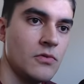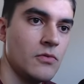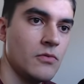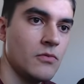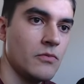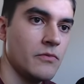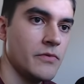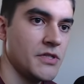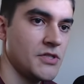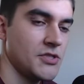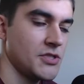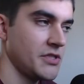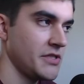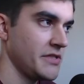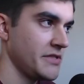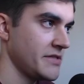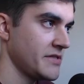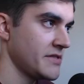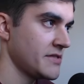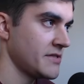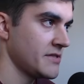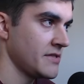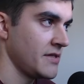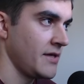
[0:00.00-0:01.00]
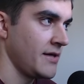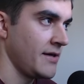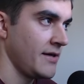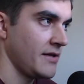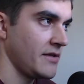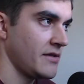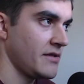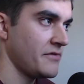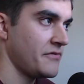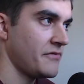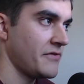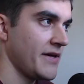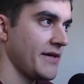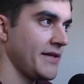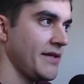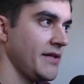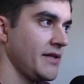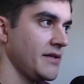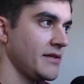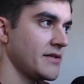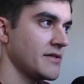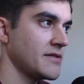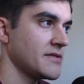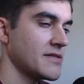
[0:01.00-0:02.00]
which is
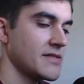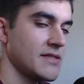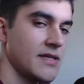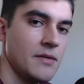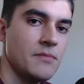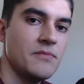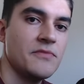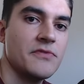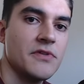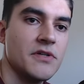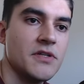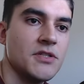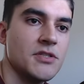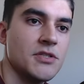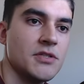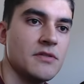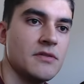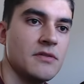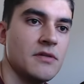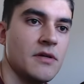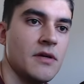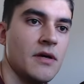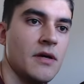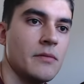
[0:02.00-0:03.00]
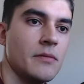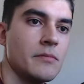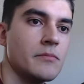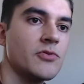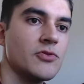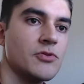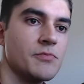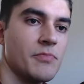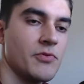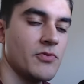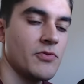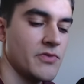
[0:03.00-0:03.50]
defining the same function multiple